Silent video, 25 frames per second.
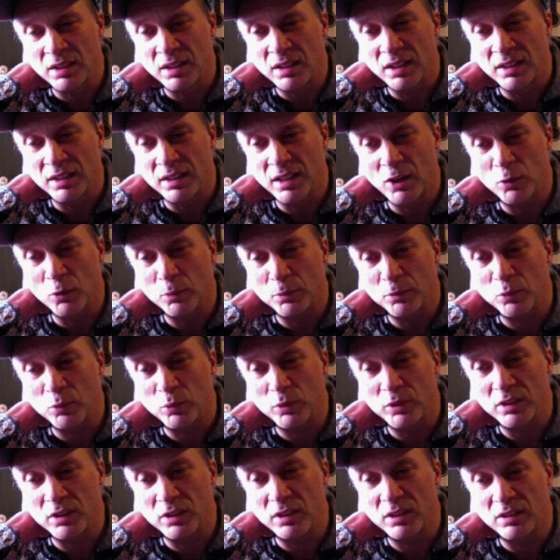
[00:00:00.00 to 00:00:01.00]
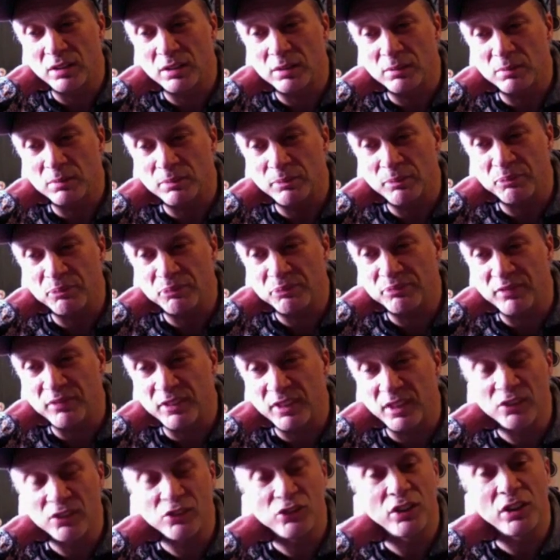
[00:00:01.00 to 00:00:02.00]
It helps with
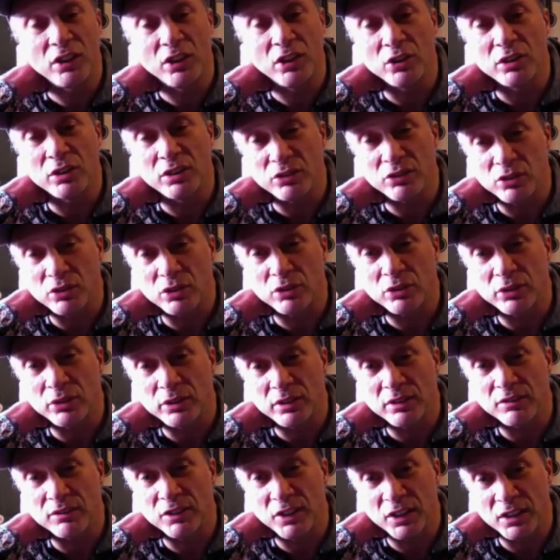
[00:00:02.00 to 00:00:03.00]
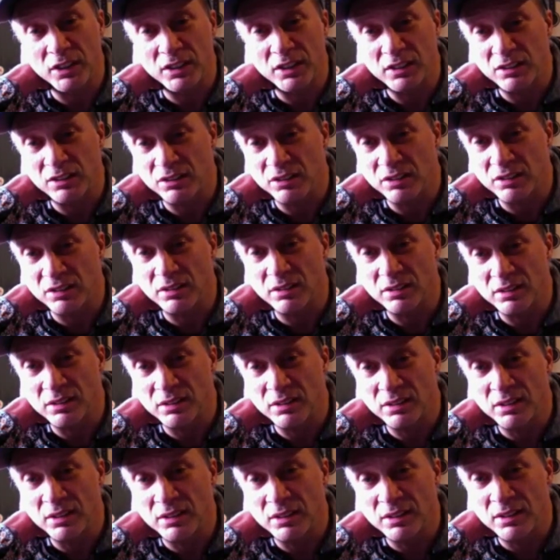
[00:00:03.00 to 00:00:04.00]
things you're going through and feelings, and
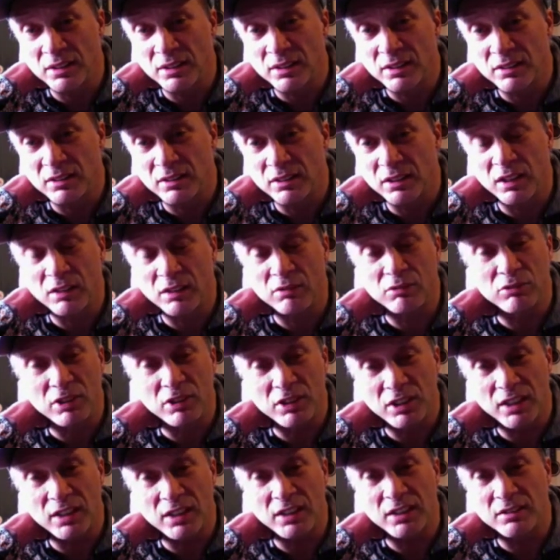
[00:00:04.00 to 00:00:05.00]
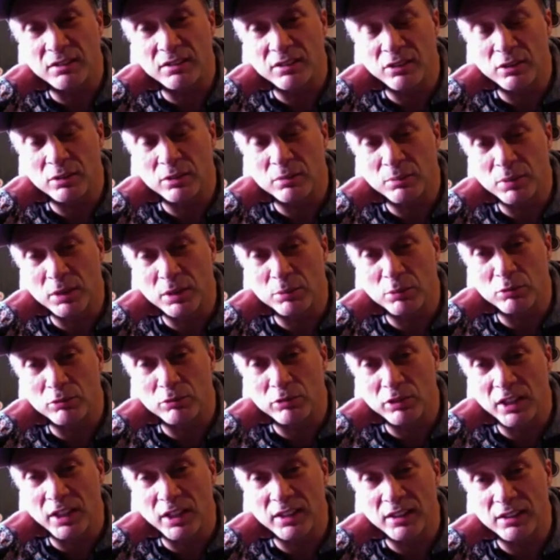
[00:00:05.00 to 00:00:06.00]
you can relate. Certain people
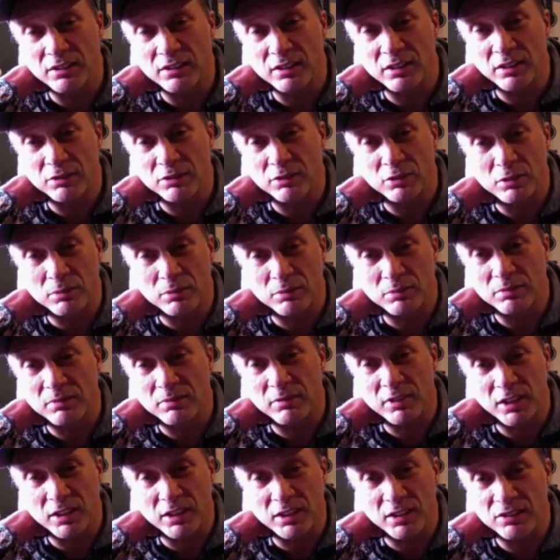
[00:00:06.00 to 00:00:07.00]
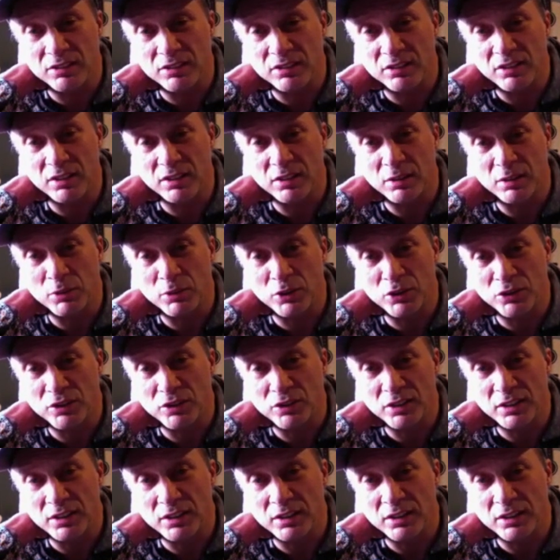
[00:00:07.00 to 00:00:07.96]
relate to different things in your music.